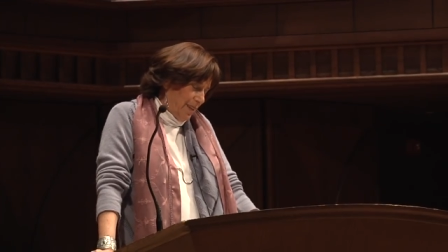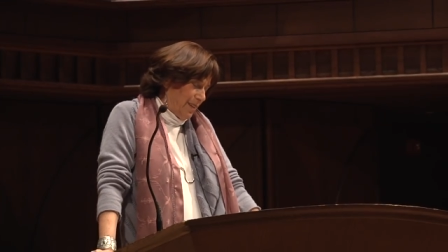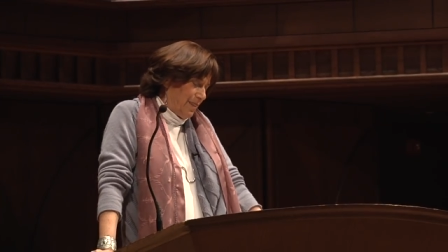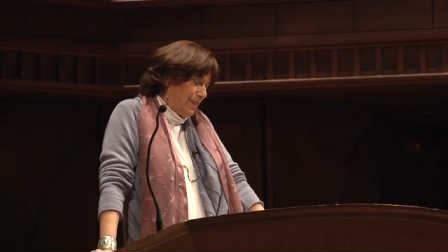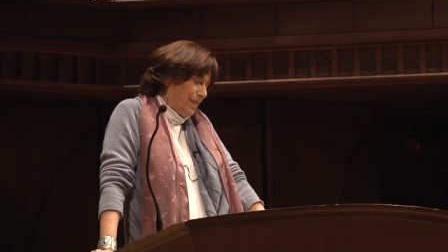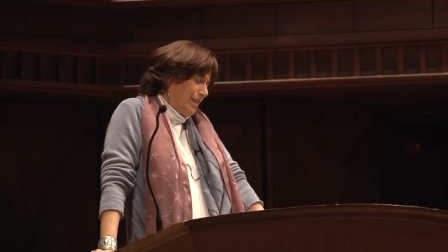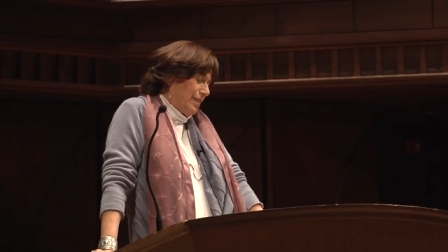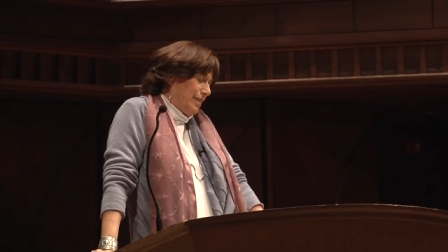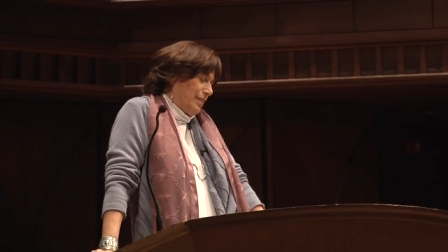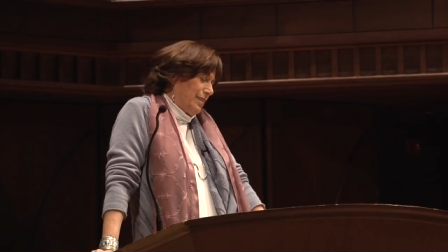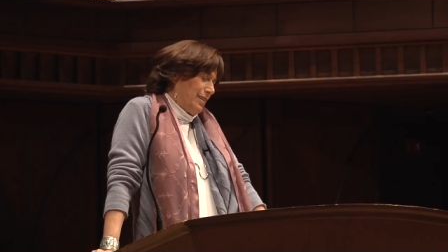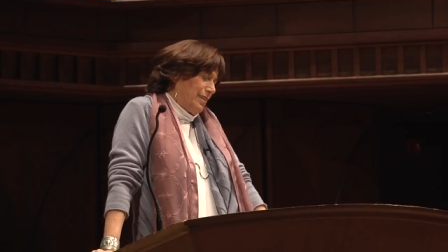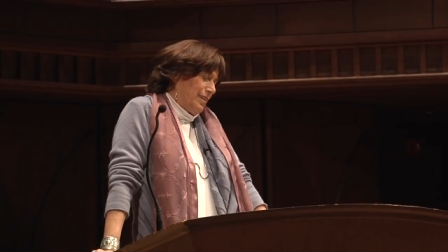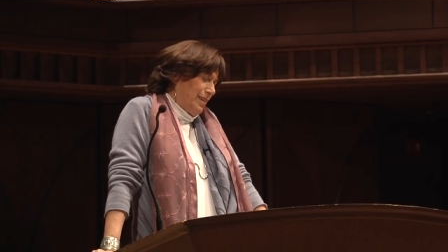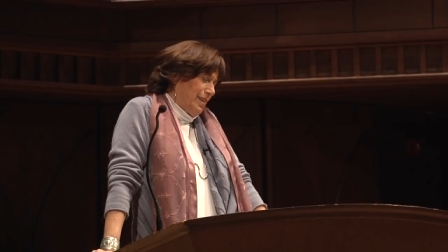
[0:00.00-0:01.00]
in
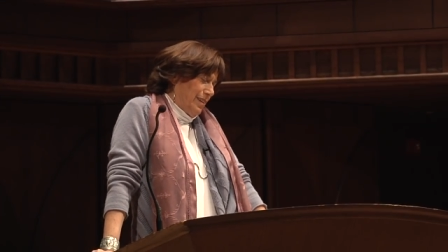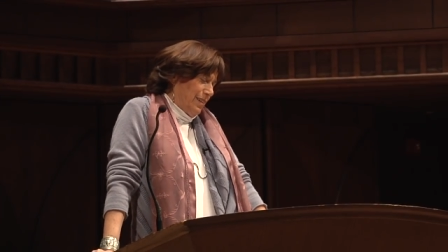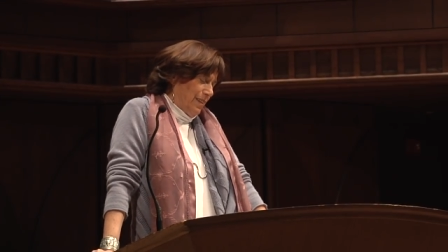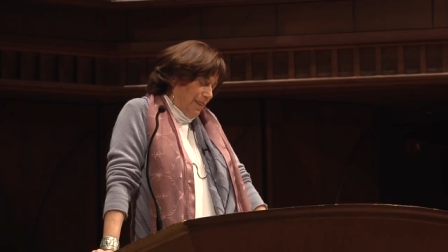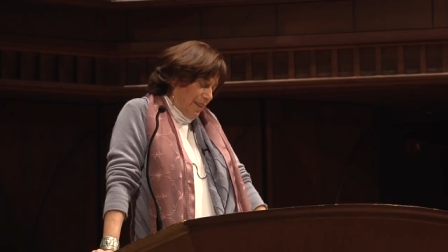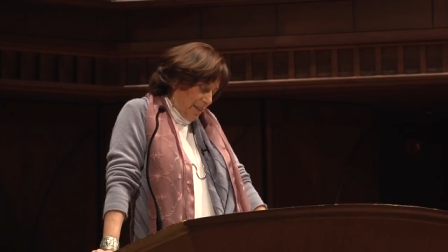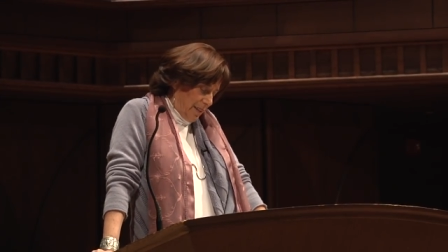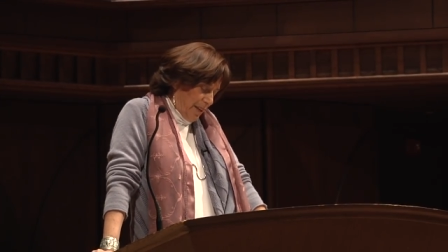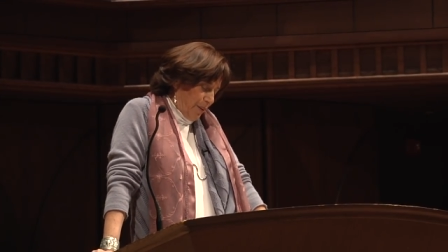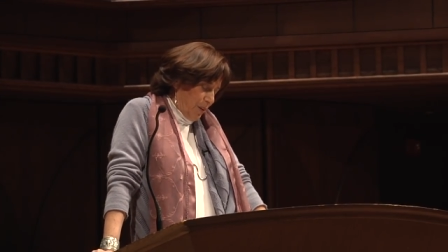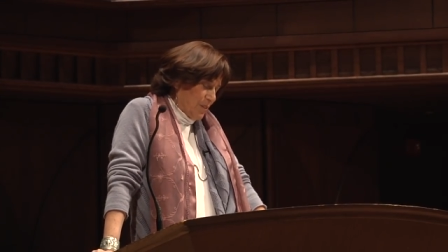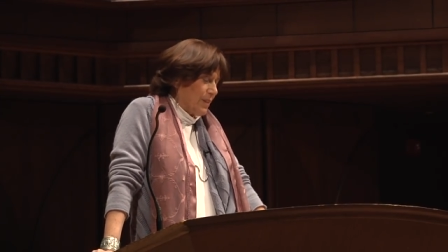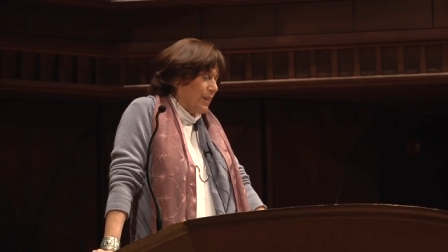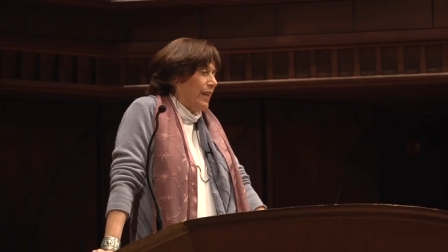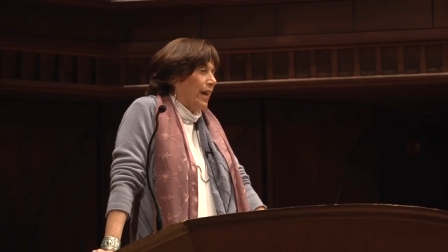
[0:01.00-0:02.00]
uh, the, a
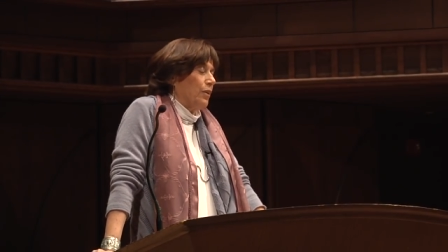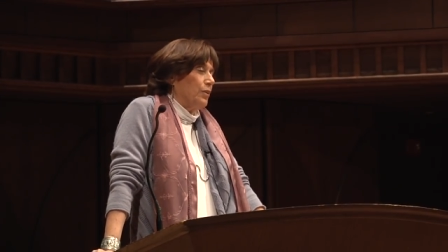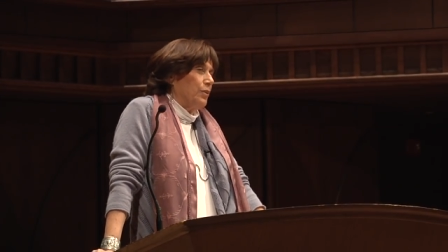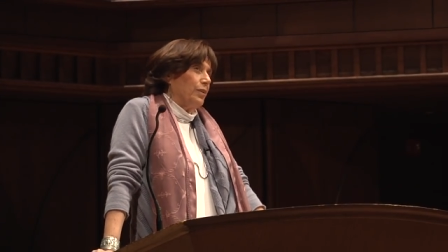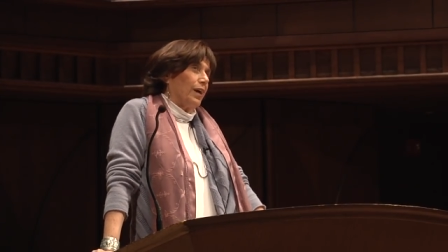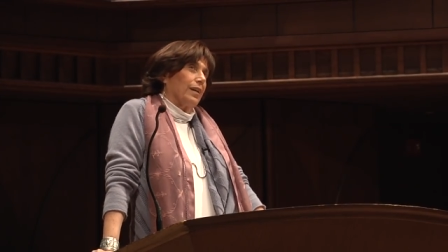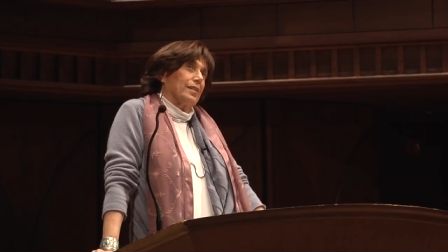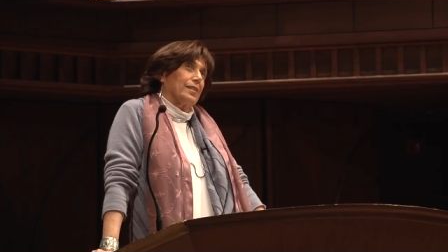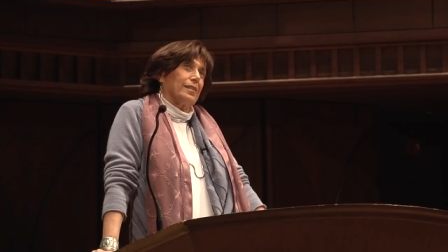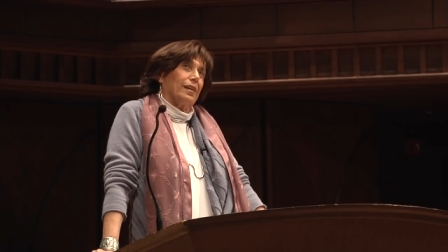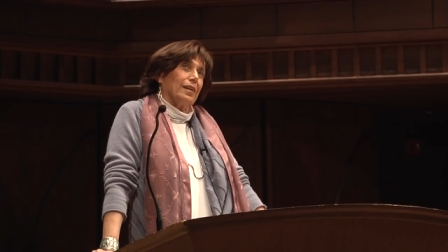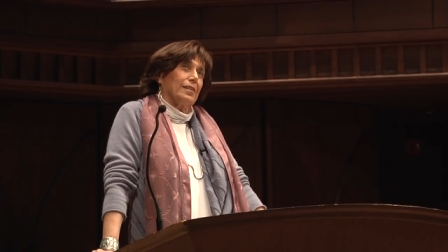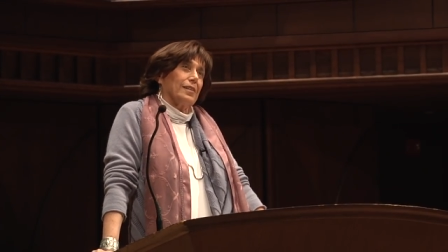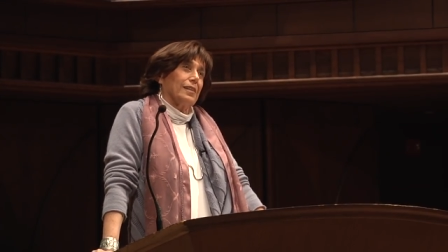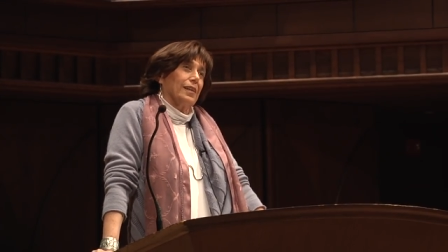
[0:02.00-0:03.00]
terrorist attack on the United
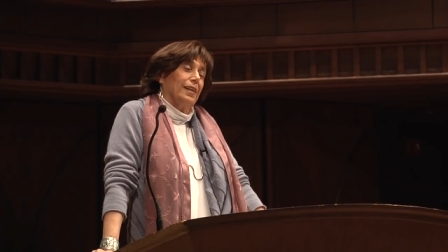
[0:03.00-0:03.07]
States.